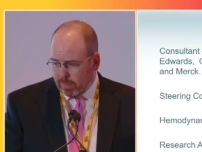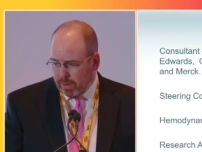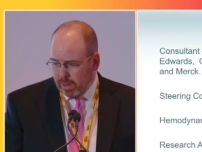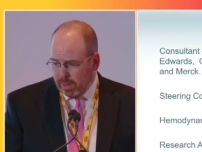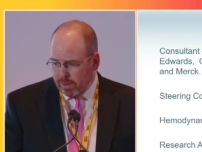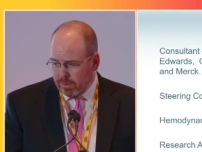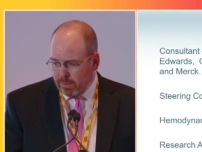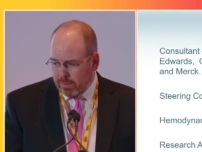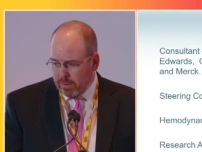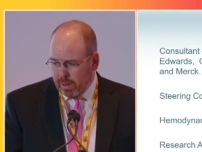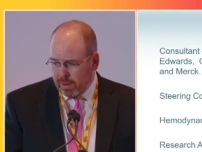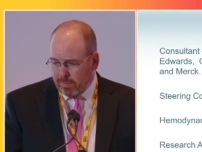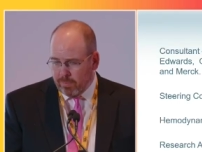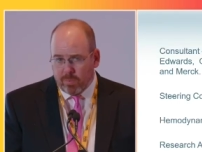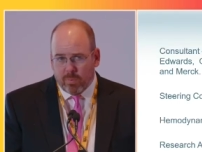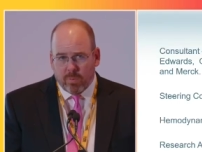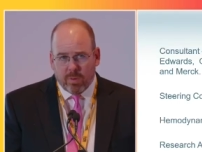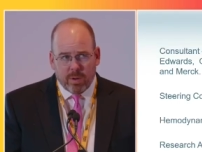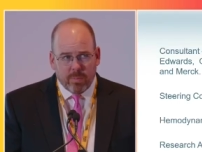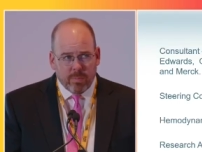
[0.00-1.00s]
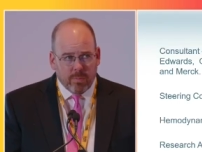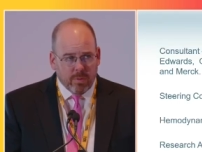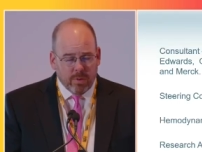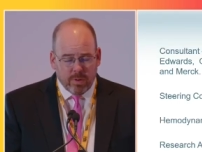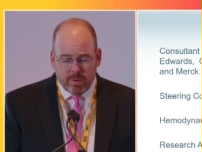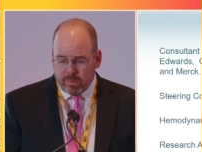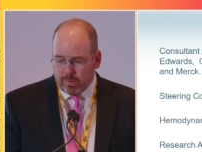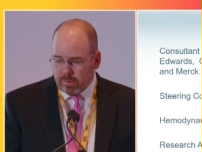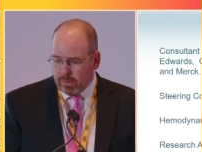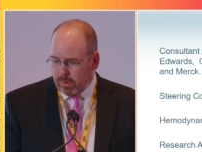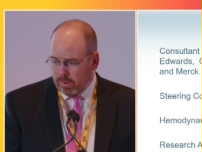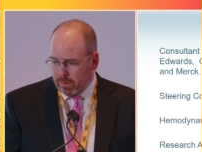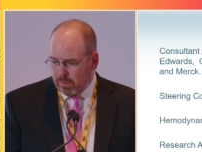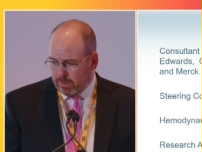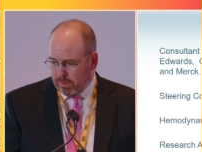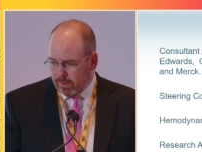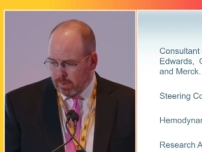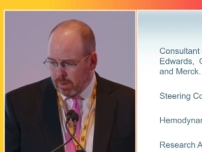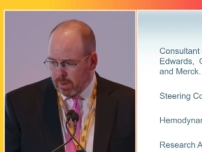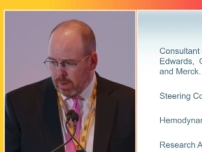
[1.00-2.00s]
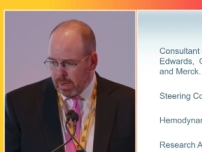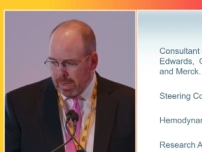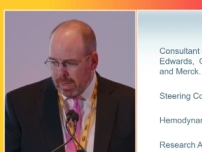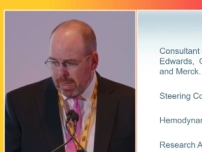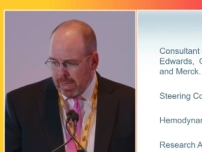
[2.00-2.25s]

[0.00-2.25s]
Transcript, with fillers: but I do have one more disclosure,